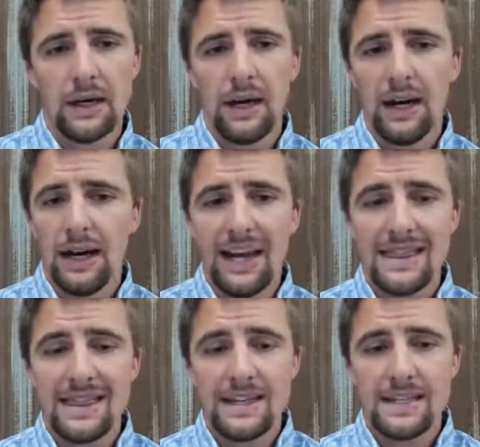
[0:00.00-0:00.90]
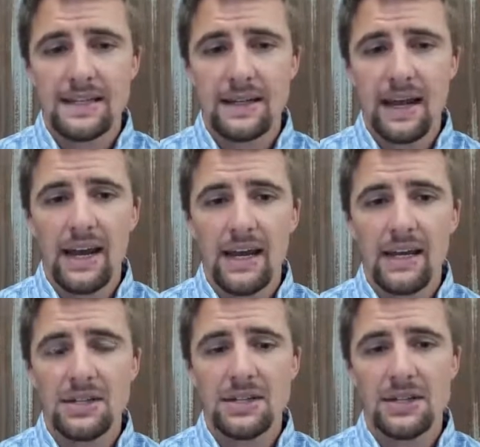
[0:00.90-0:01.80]
At this
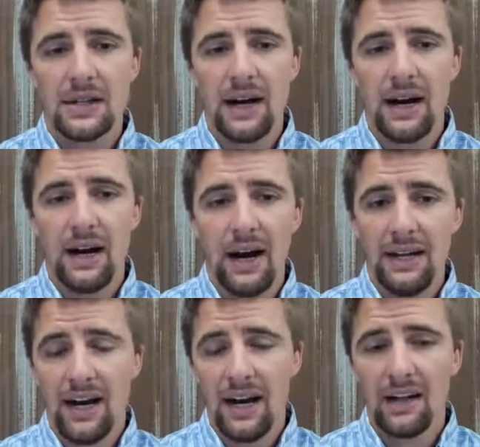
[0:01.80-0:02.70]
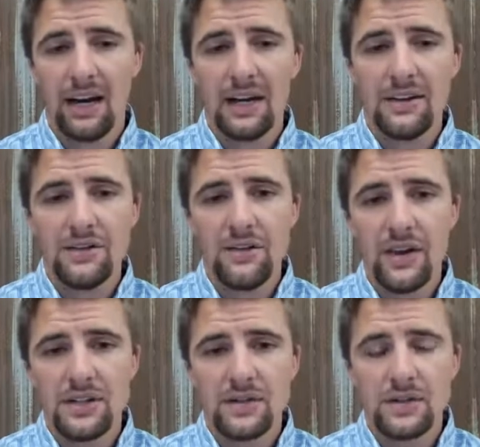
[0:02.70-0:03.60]
age, I kind of like the
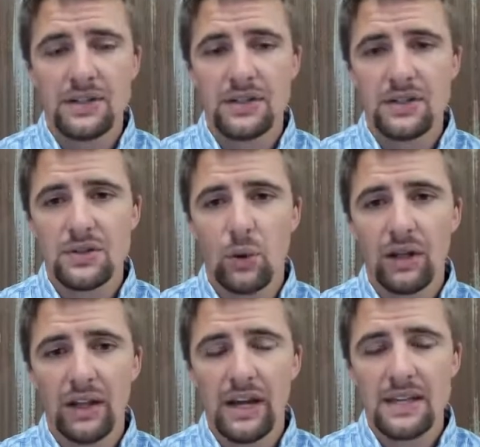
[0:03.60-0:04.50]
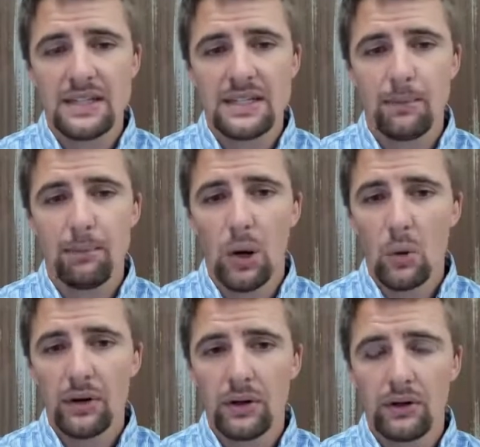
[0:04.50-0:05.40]
intranasals. It's one less poke